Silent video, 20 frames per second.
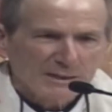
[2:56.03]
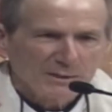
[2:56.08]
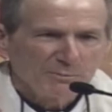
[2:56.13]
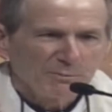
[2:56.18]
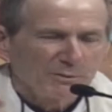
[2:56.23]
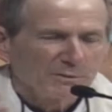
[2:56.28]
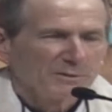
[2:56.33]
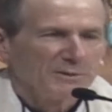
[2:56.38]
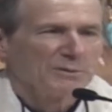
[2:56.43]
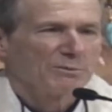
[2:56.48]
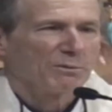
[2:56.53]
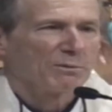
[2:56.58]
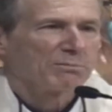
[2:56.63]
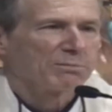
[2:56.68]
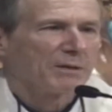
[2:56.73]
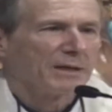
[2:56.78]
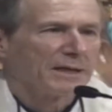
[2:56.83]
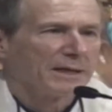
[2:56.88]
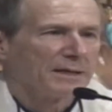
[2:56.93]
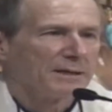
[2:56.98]
to where you were
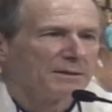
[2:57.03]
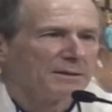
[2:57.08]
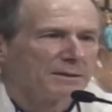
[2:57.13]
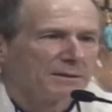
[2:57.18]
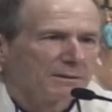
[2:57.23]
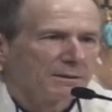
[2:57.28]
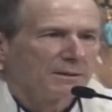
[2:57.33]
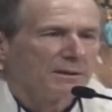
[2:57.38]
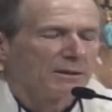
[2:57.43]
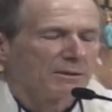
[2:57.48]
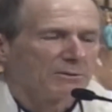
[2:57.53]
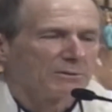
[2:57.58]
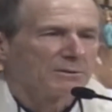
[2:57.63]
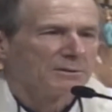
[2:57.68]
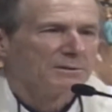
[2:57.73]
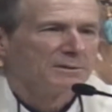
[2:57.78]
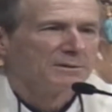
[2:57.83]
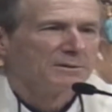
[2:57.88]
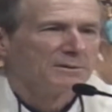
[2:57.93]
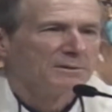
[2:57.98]
planning to go.
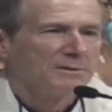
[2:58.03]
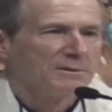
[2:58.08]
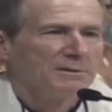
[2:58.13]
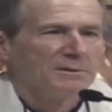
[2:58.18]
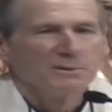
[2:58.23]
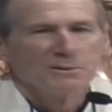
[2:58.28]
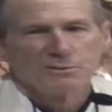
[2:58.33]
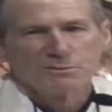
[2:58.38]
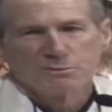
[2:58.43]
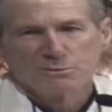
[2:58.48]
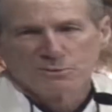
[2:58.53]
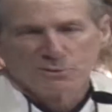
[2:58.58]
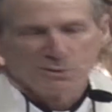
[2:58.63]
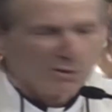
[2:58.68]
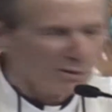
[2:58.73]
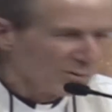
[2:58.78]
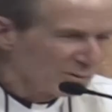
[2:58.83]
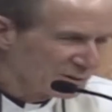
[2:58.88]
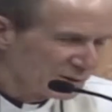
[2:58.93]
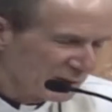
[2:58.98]

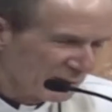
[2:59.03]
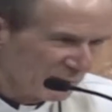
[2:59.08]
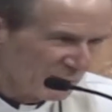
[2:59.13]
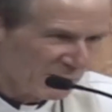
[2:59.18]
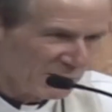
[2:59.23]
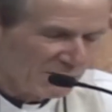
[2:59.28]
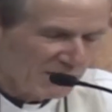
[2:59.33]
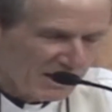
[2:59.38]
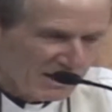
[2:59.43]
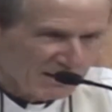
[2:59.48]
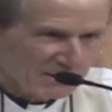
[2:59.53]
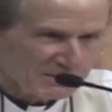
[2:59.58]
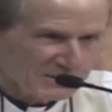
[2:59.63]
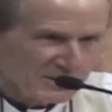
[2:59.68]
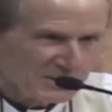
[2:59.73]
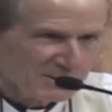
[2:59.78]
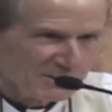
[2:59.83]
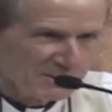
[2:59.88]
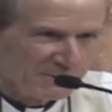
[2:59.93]
Go somewhere else.